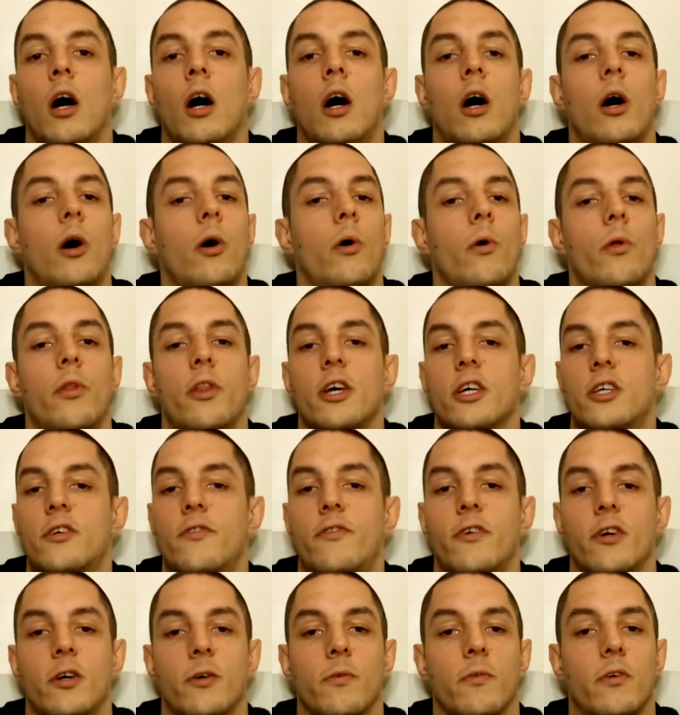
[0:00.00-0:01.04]
Oh,
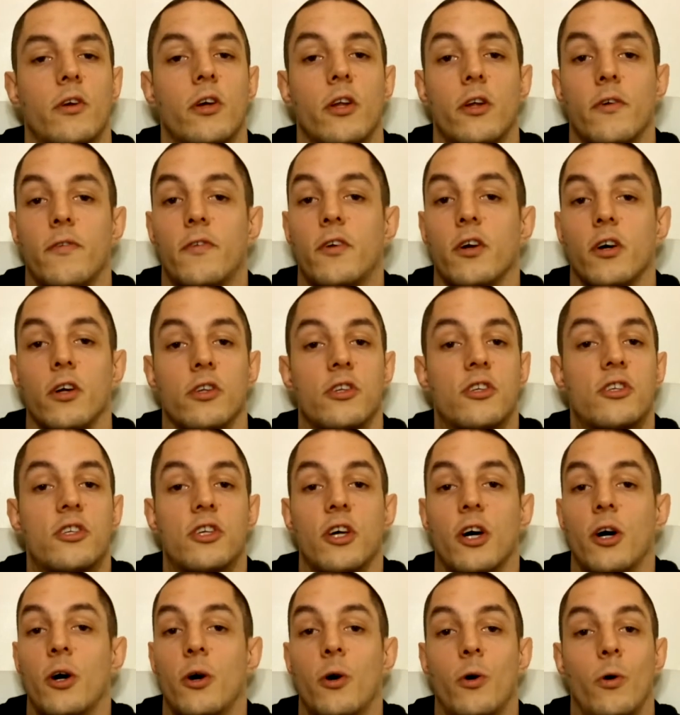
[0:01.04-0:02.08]
this film could have gone
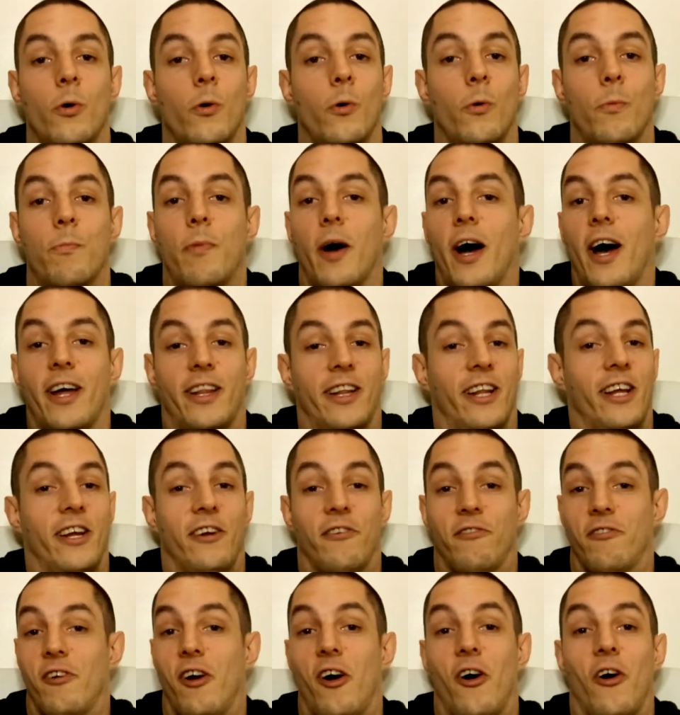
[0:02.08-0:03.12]
so
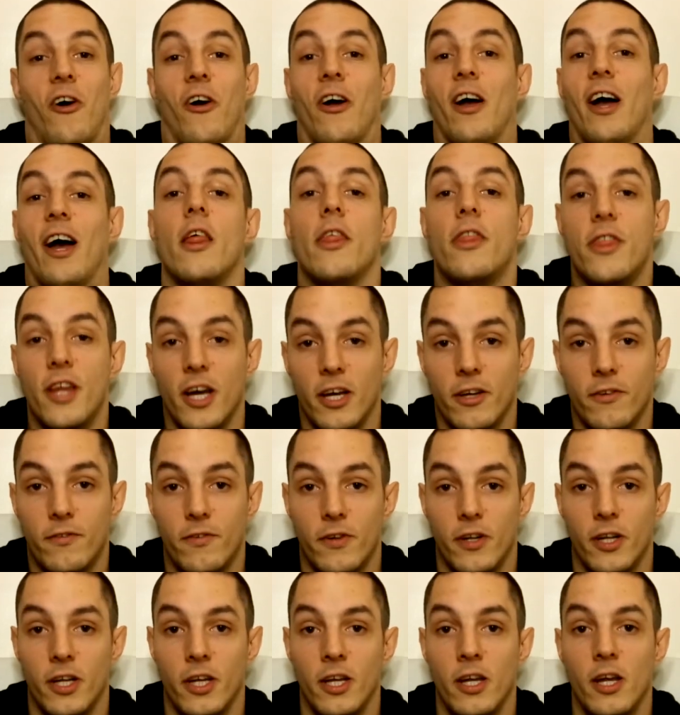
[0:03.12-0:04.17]
badly wrong.
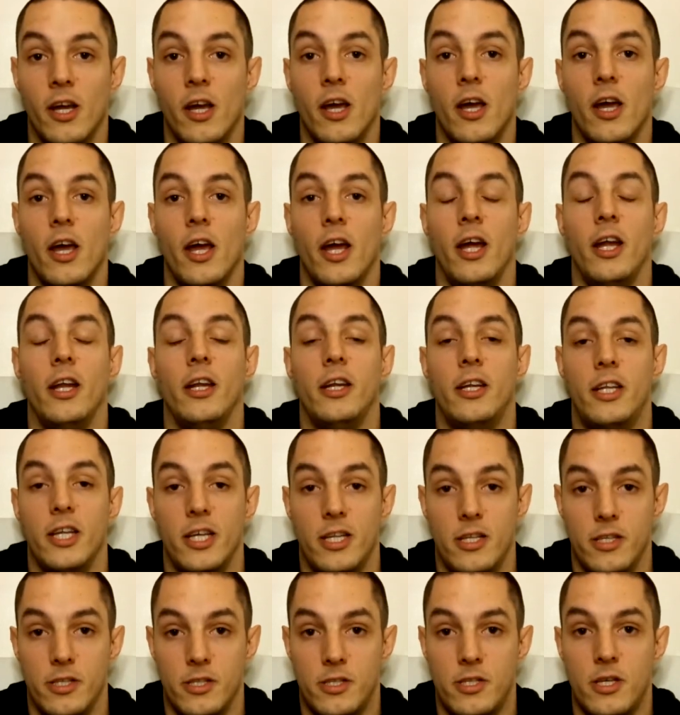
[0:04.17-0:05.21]
Thankfully, it
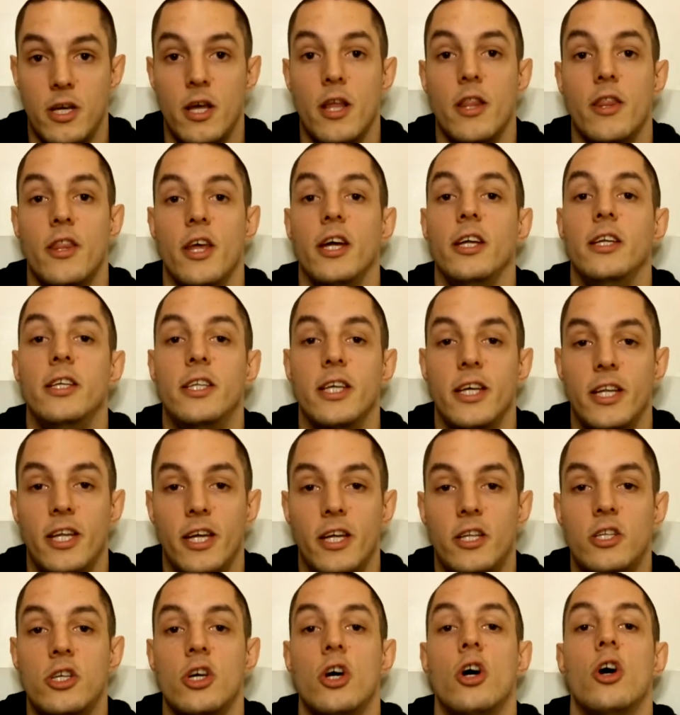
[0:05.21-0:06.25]
didn't. They did
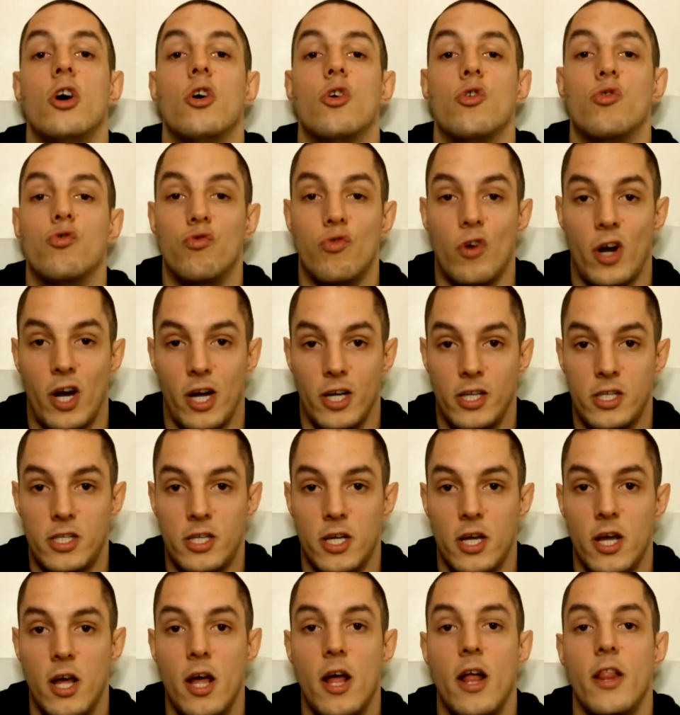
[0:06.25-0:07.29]
it
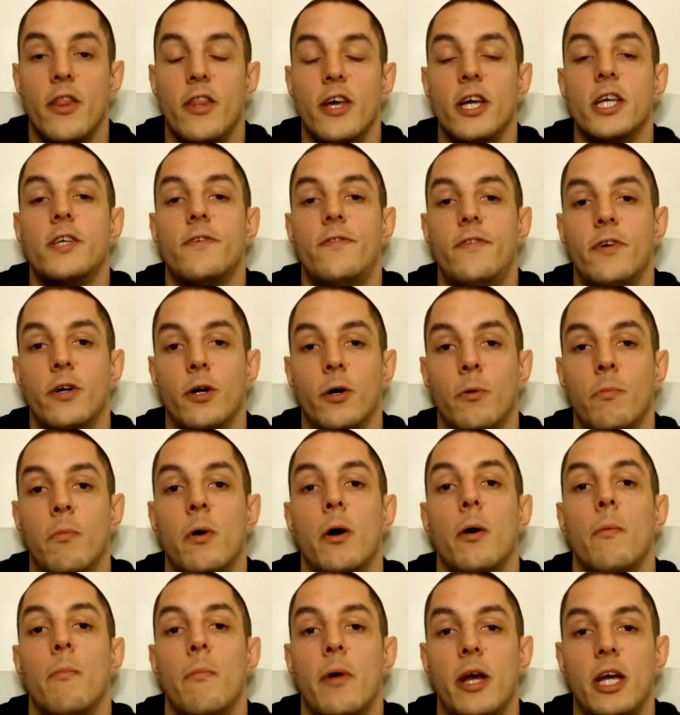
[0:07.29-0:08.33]
right. This
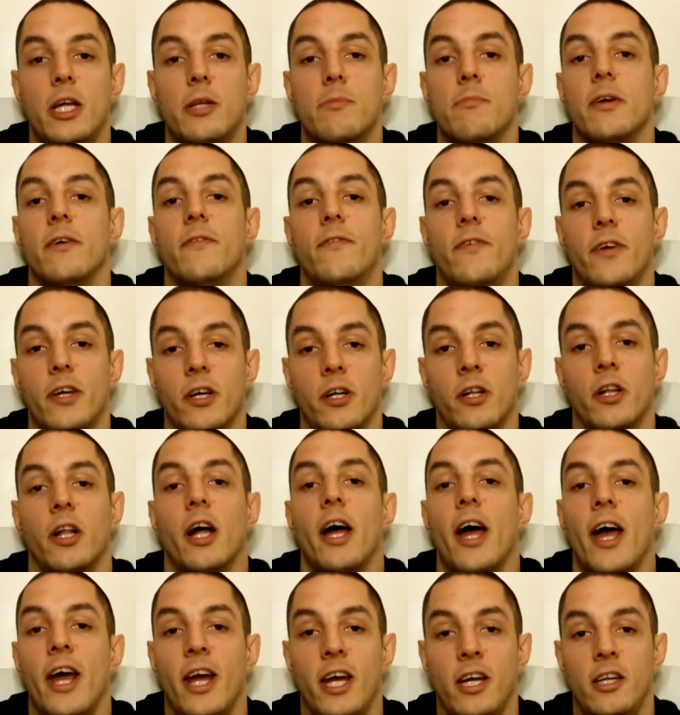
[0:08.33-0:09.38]
film made me
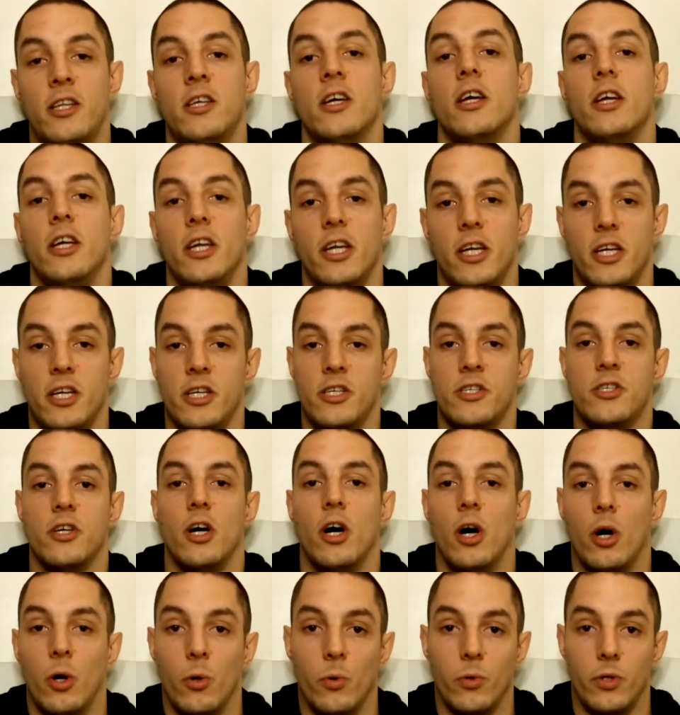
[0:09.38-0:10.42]
feel 8 years
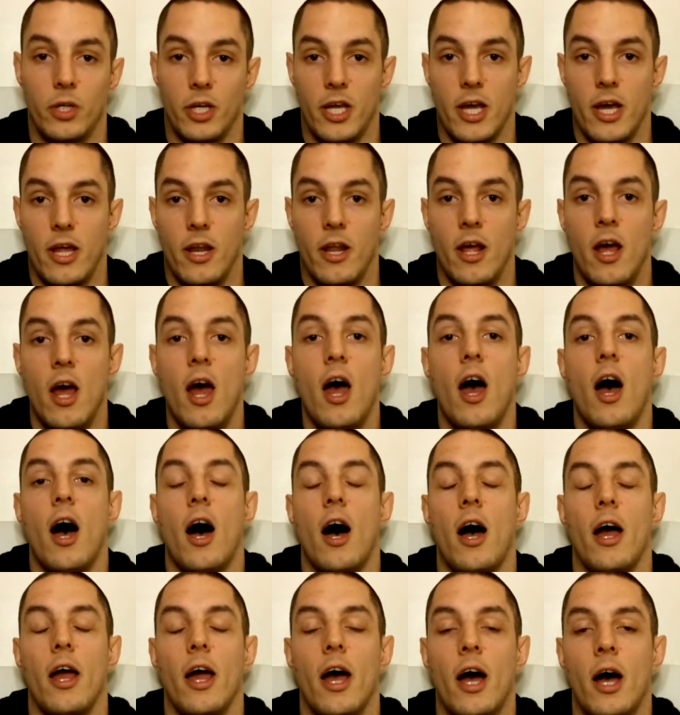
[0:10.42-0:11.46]
old again.
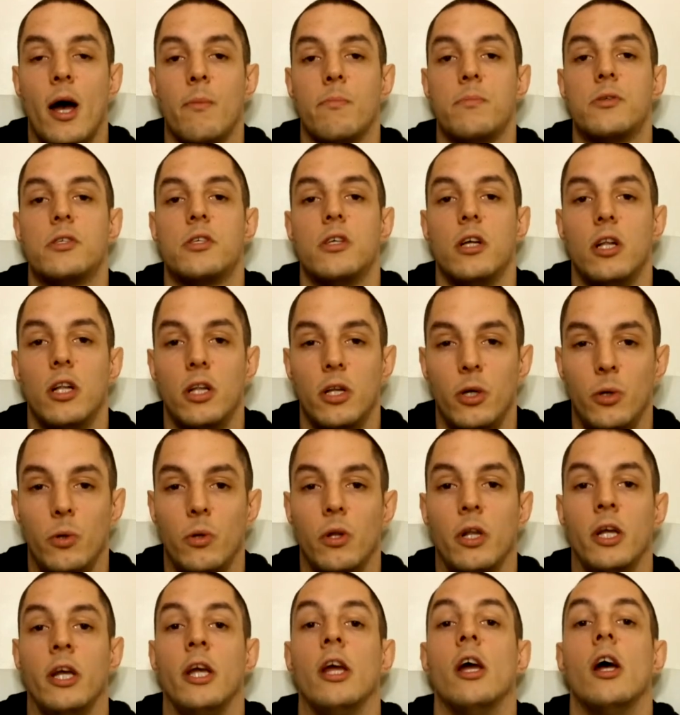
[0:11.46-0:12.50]
I
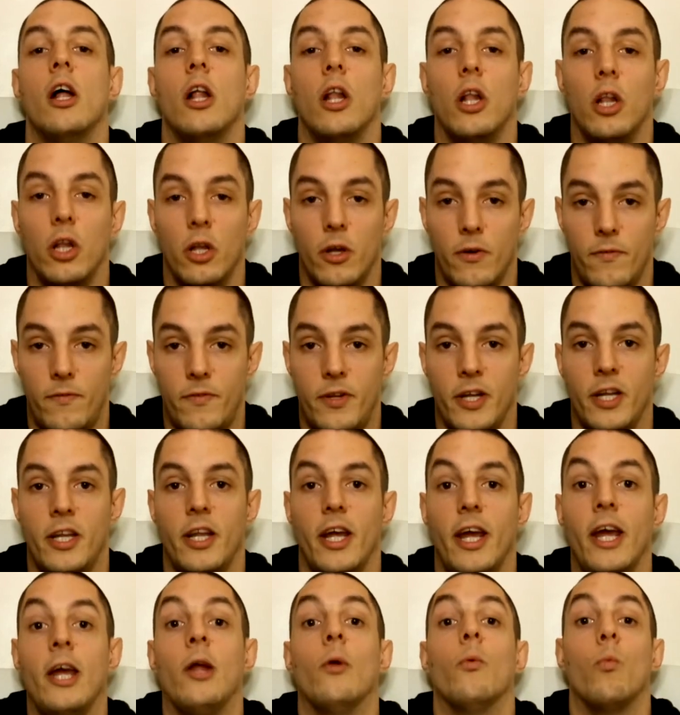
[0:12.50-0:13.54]
absolutely loved
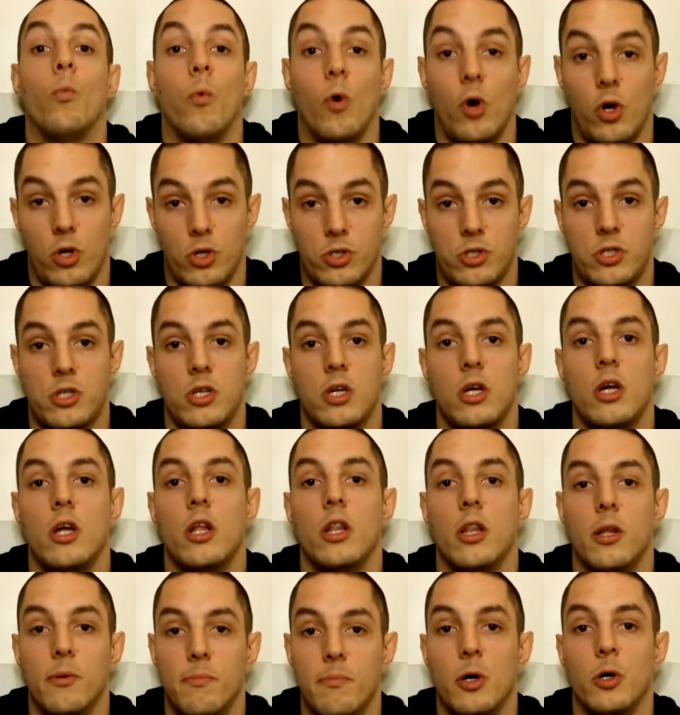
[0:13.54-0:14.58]
it. It was
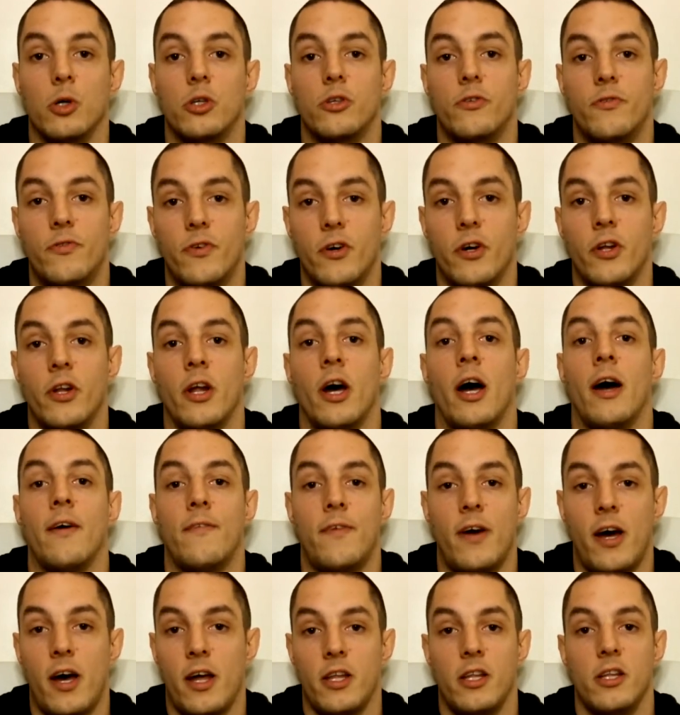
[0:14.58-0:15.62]
the most fun
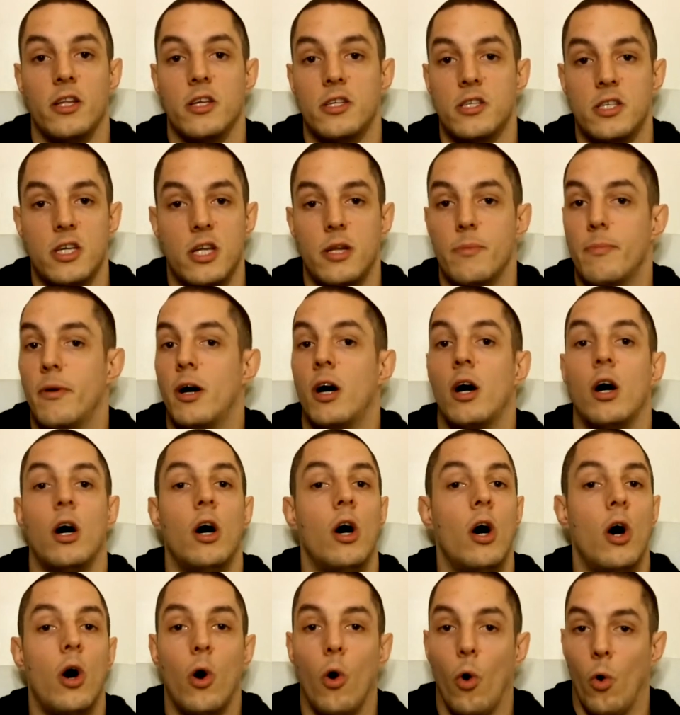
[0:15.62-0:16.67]
I've had in the cinema
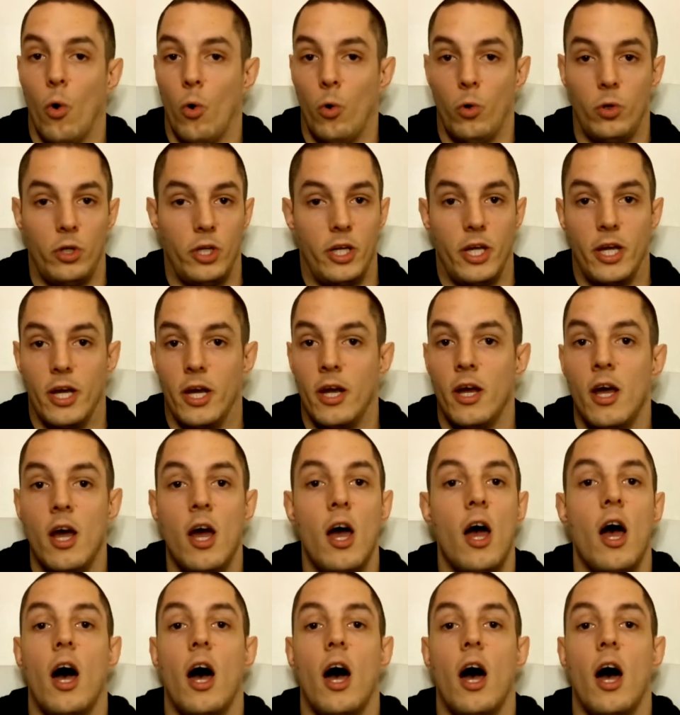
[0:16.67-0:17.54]
all year.